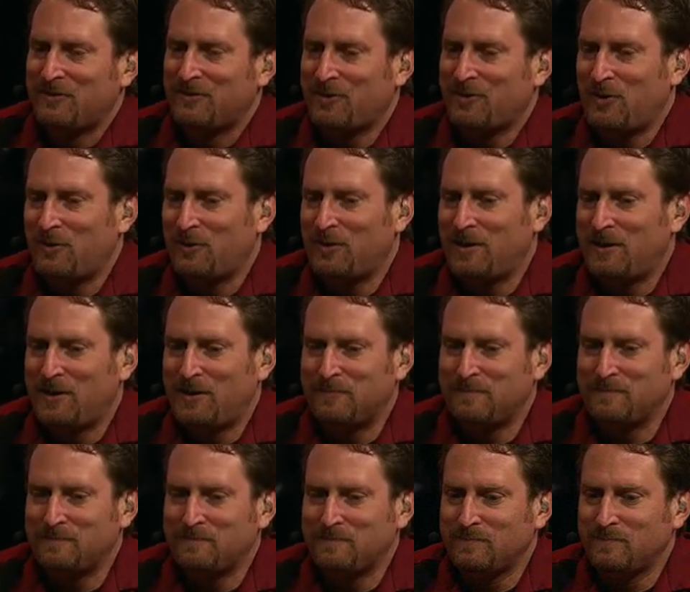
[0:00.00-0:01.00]
So
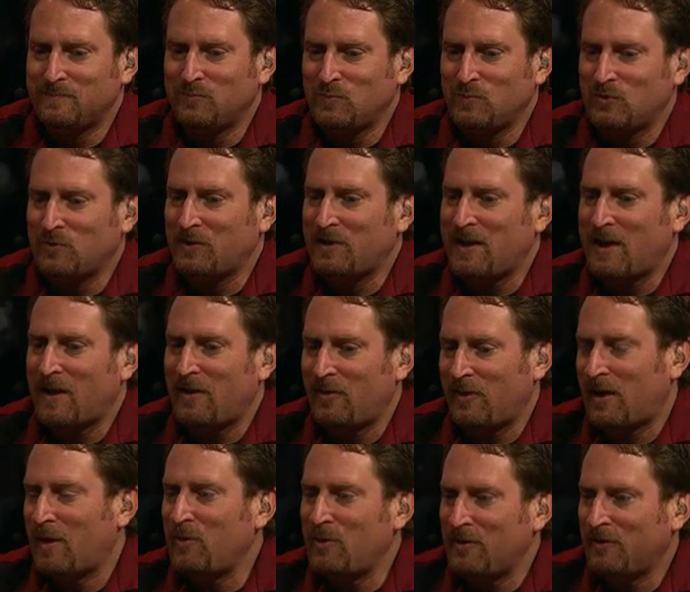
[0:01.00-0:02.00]

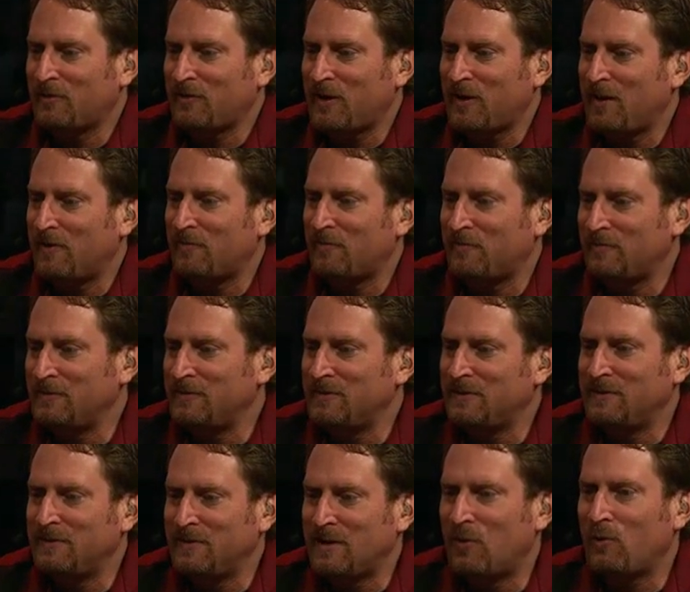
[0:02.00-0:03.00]
yeah, I mean, it's kind of
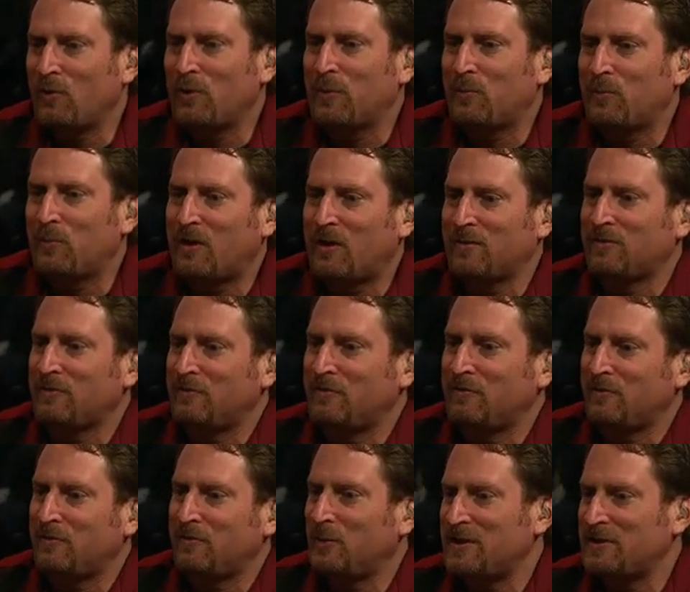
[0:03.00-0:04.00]
not really a process of
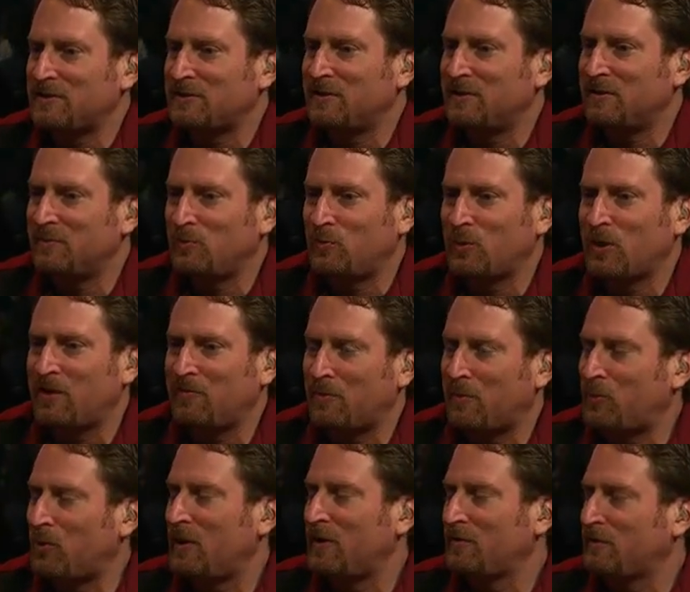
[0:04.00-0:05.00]
elimination, kind of
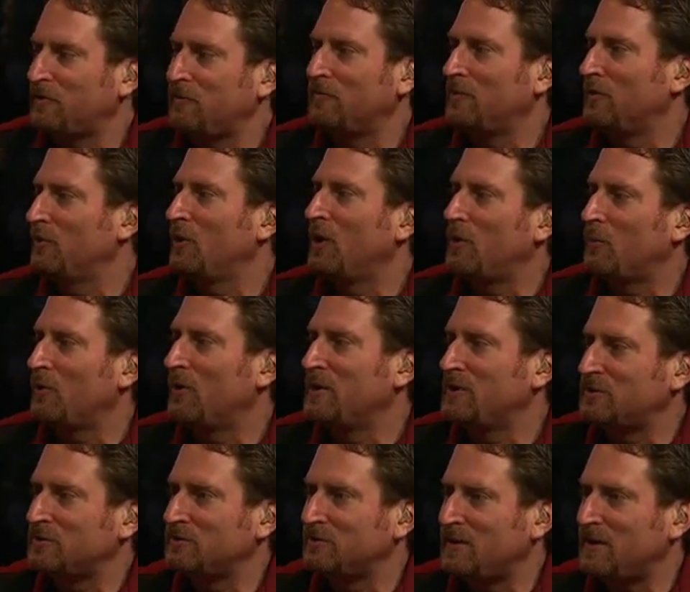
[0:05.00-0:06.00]
a process of
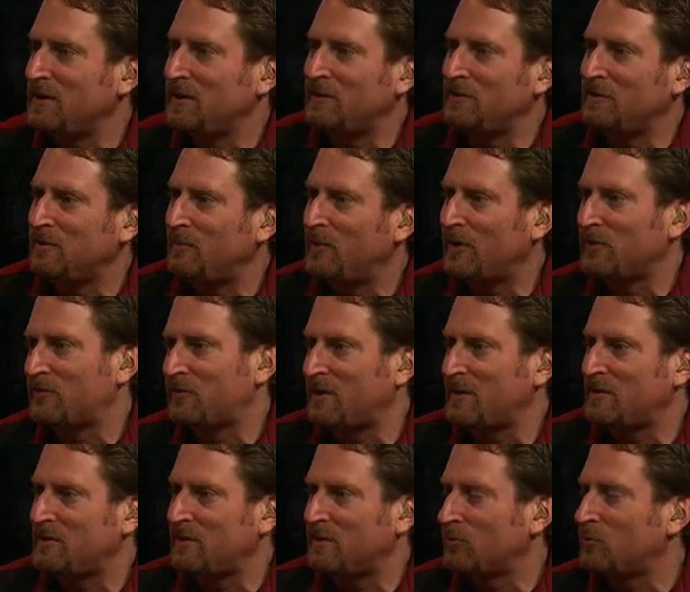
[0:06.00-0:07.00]
conglomeration, taking the best
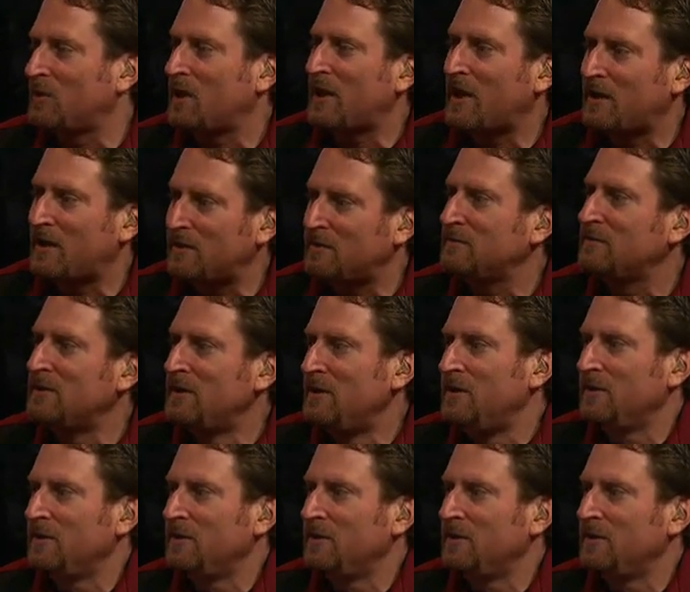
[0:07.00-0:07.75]
ideas we had and